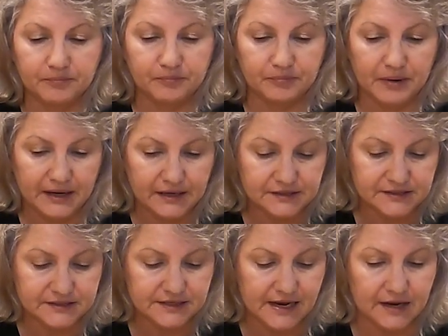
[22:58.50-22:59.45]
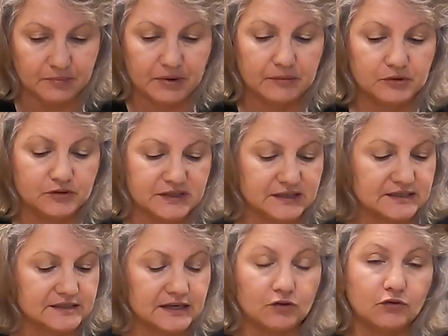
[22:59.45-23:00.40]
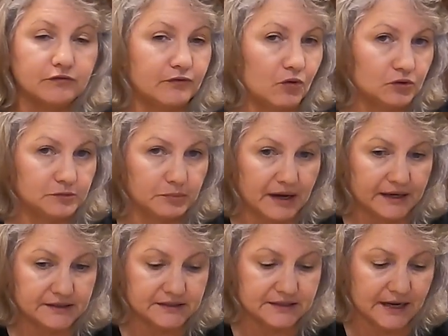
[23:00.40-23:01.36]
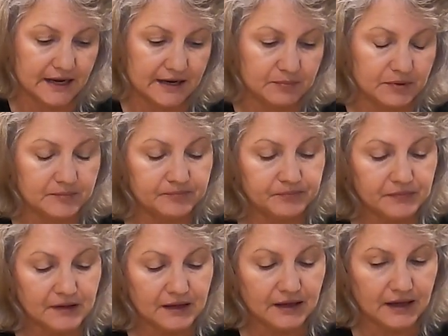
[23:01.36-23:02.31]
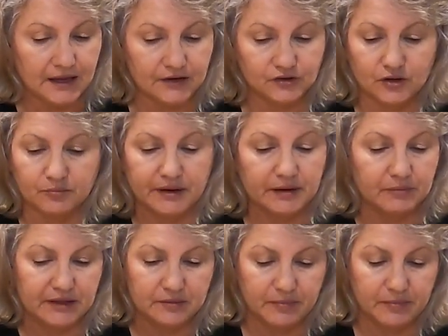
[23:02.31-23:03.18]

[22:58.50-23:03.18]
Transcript: bias tape, I'm using single fold bias tape, and you can buy it by the